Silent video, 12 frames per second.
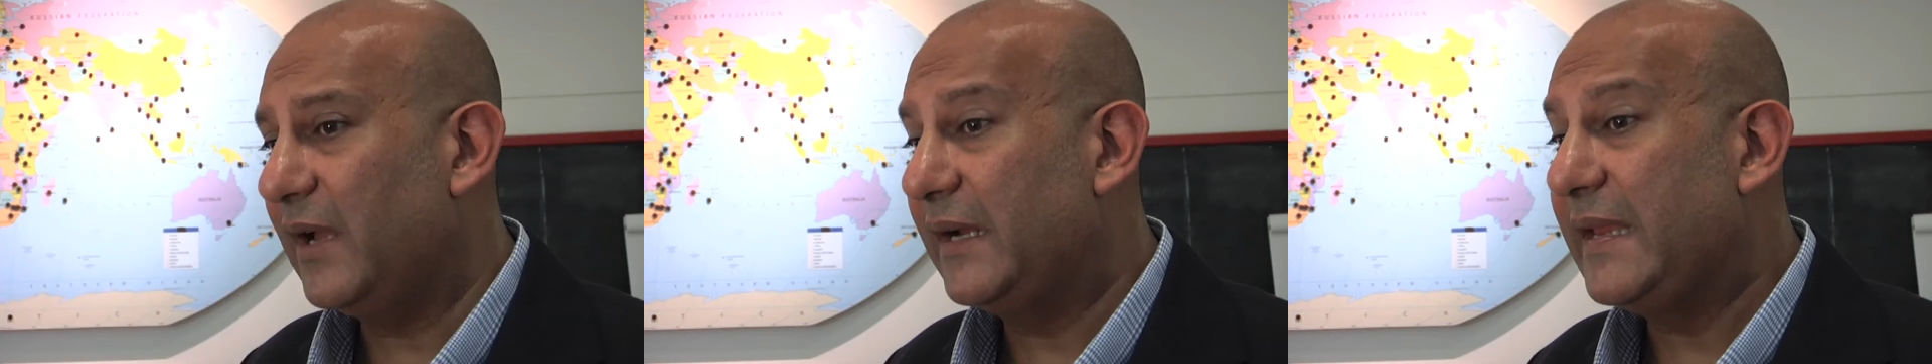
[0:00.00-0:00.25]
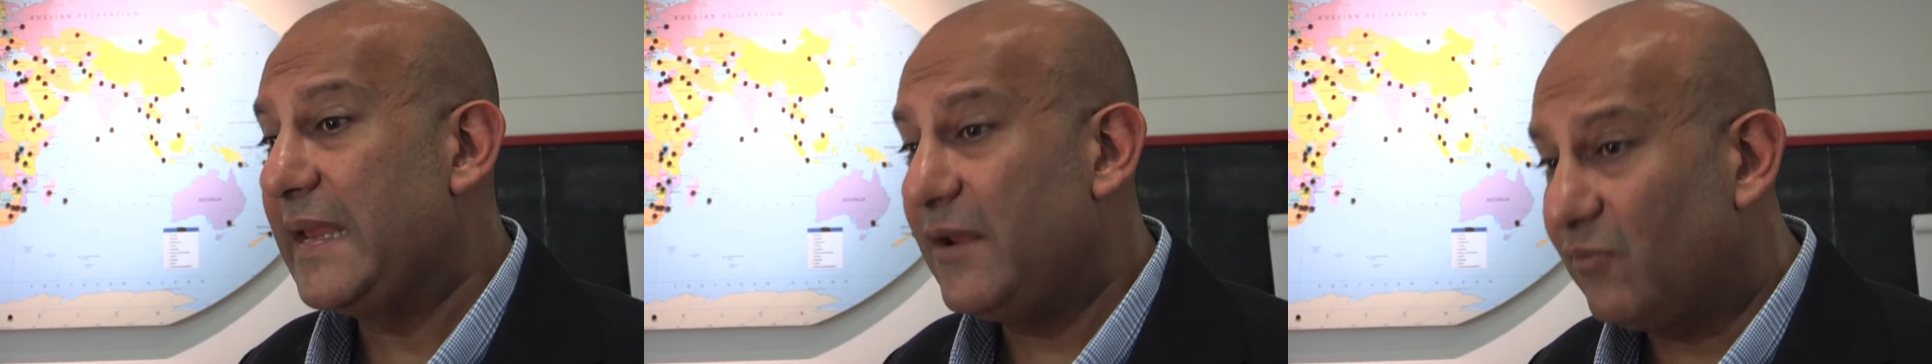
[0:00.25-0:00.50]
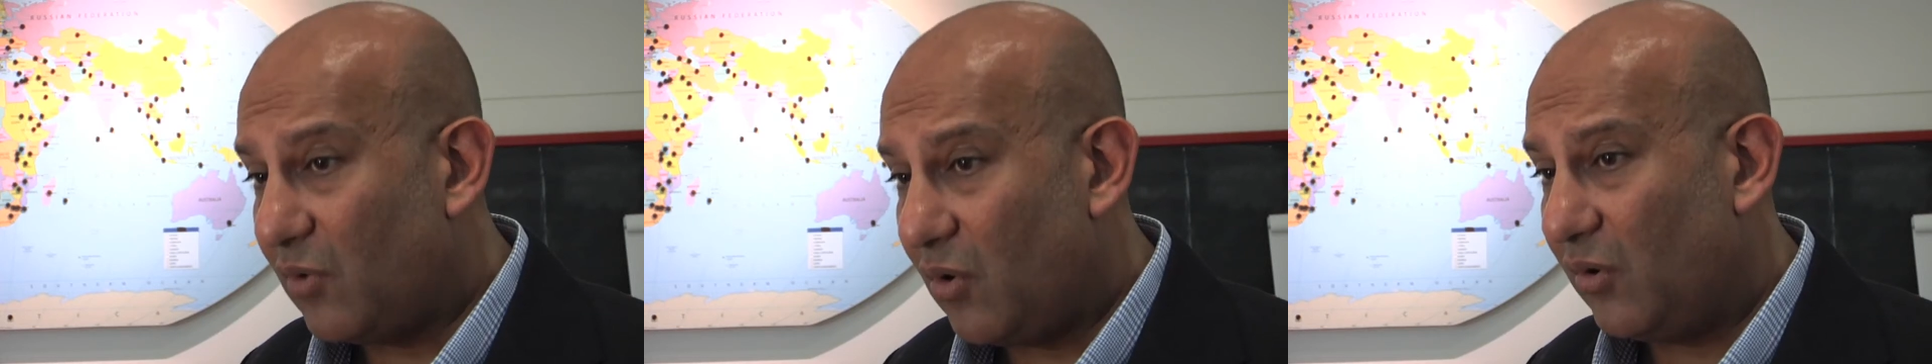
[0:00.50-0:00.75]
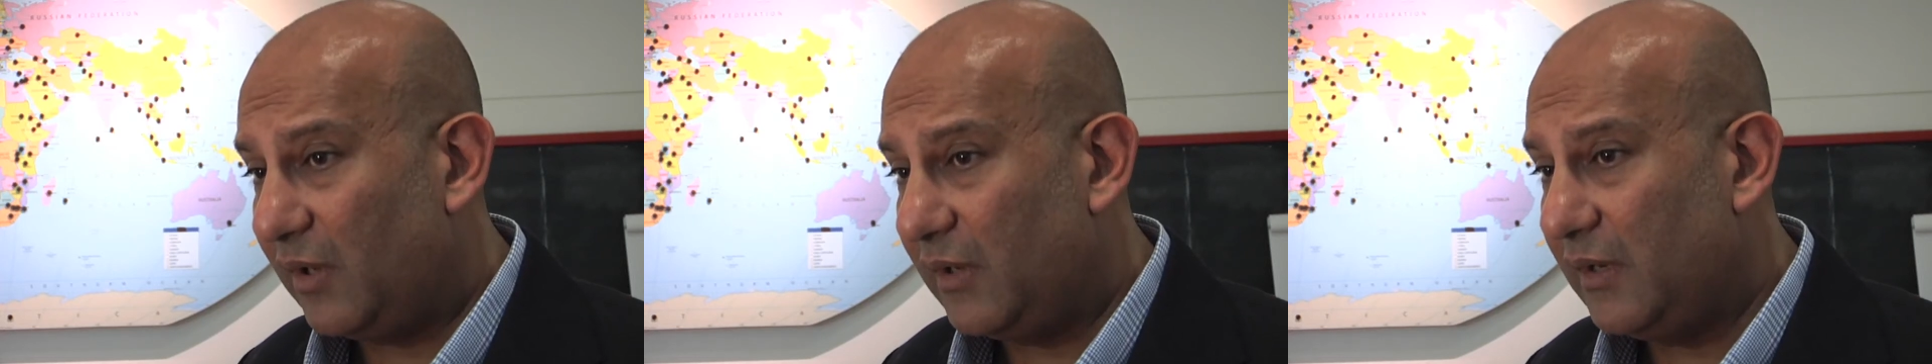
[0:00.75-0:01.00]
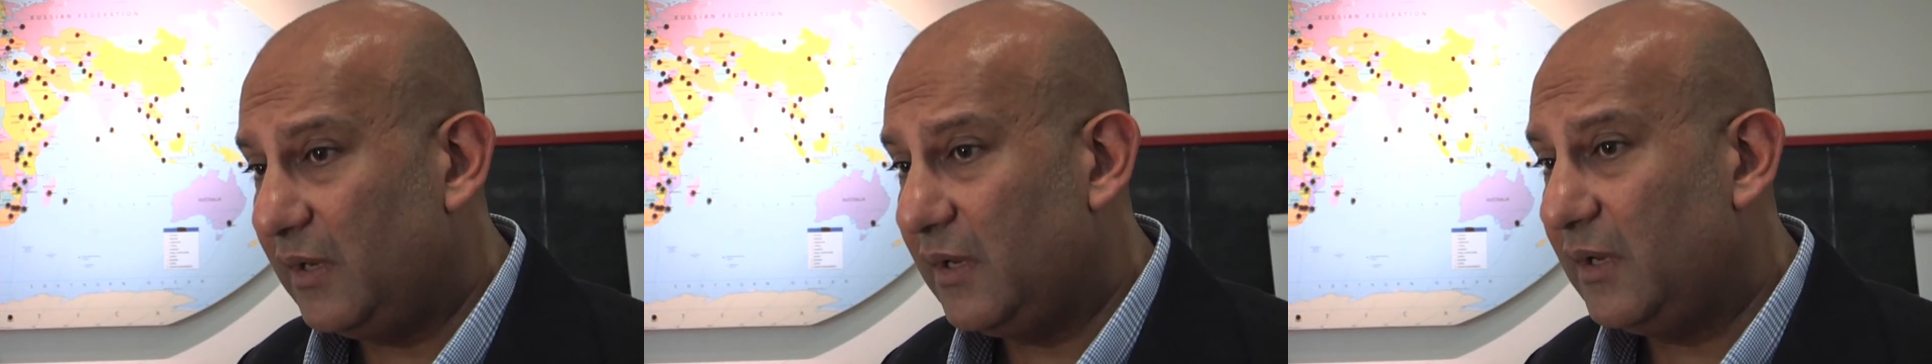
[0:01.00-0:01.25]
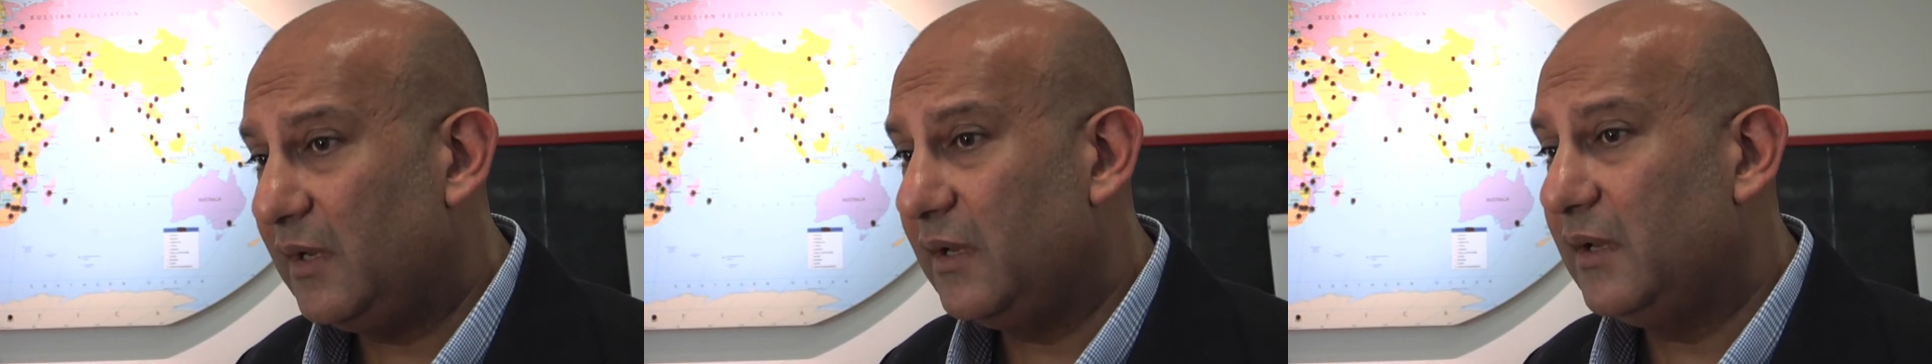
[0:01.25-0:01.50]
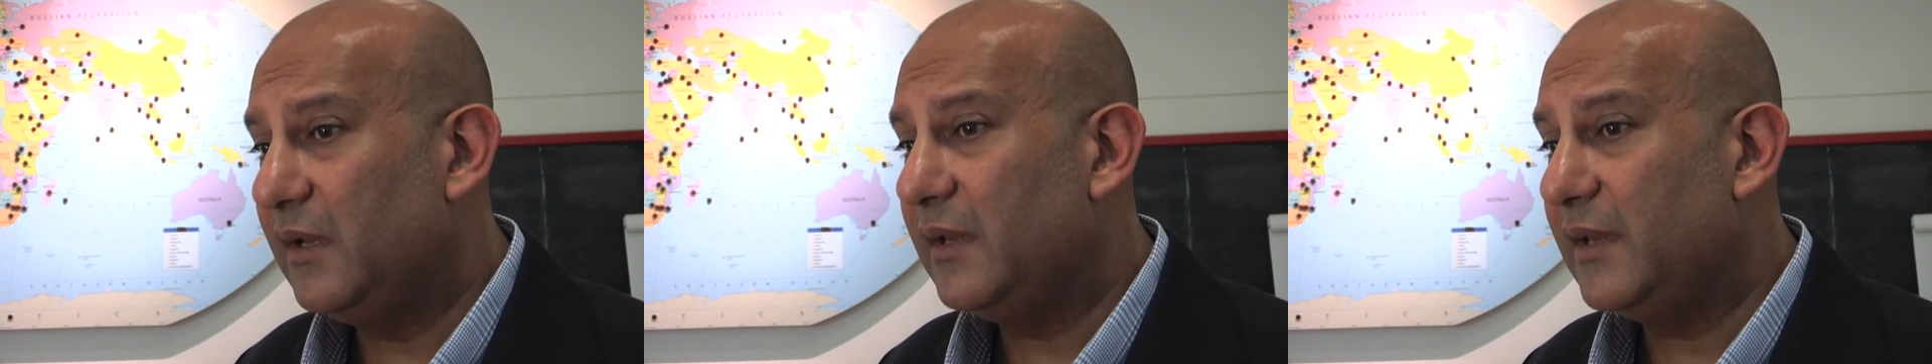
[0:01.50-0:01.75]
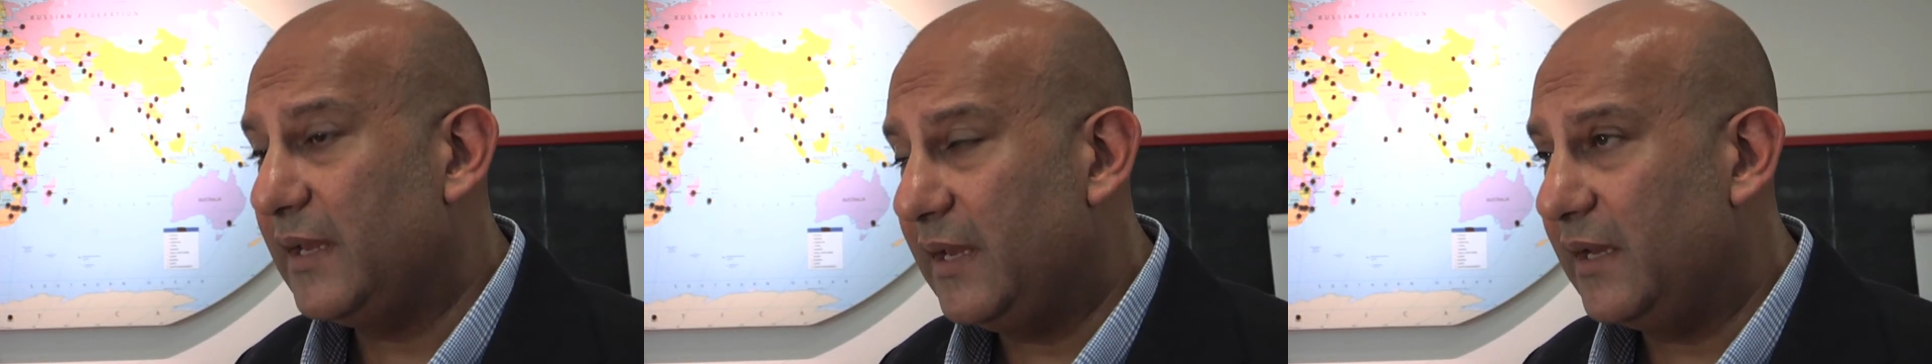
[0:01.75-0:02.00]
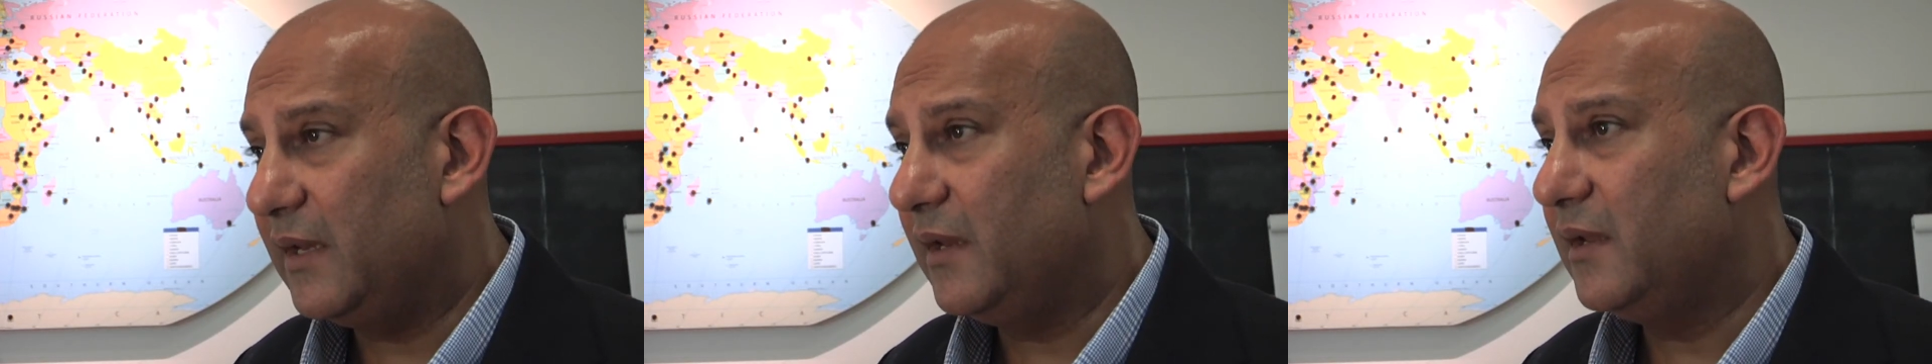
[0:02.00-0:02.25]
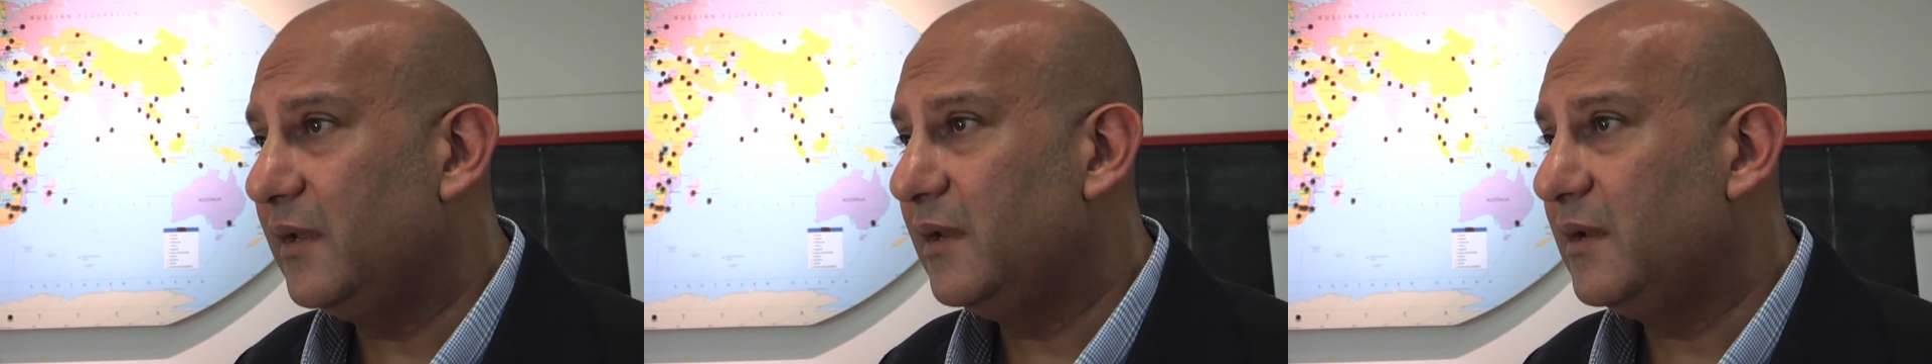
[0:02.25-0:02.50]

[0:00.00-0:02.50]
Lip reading: a key role in